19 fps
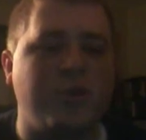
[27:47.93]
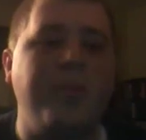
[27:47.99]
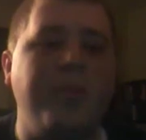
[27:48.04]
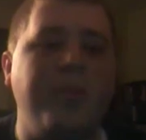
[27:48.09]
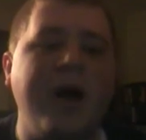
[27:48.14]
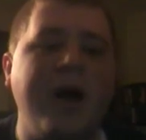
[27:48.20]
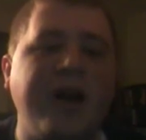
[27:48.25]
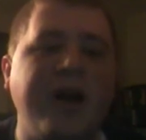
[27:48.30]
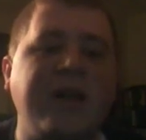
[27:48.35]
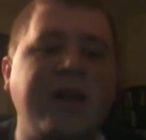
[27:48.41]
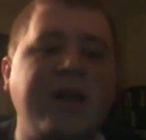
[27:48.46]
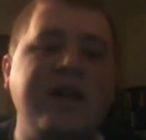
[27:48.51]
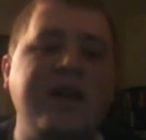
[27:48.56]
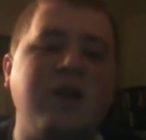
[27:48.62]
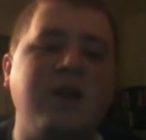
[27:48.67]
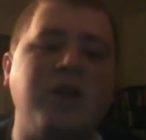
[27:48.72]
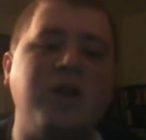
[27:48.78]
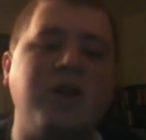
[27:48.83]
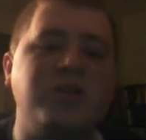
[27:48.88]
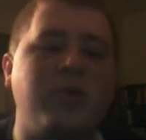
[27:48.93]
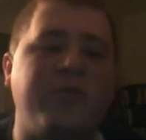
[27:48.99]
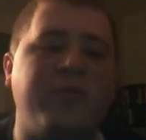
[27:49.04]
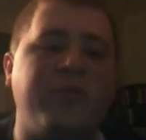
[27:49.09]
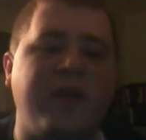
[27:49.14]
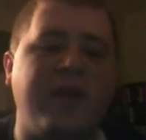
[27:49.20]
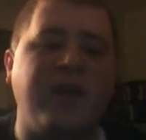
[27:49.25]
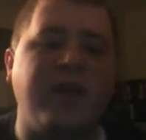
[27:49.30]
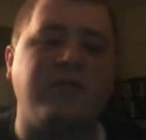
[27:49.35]
but he is also a
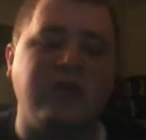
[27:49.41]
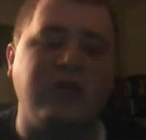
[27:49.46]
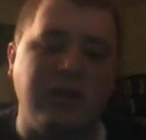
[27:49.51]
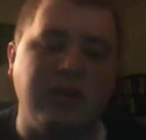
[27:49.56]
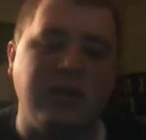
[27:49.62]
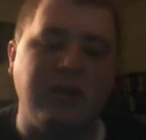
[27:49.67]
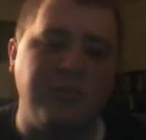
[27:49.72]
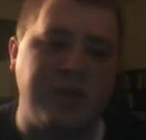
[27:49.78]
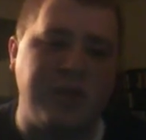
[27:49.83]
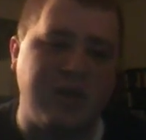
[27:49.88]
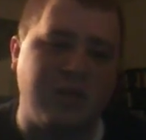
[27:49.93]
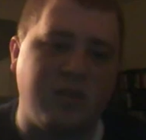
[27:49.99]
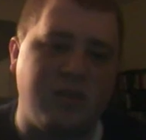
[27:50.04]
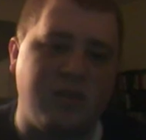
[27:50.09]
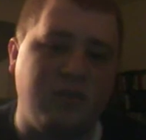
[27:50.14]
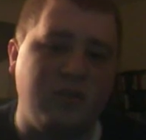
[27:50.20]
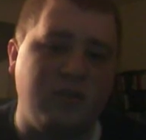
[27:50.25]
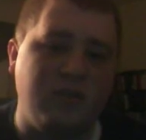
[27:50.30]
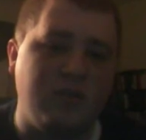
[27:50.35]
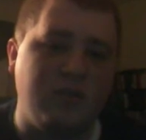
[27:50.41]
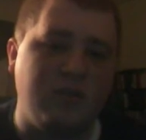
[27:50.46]
fan of Olympians.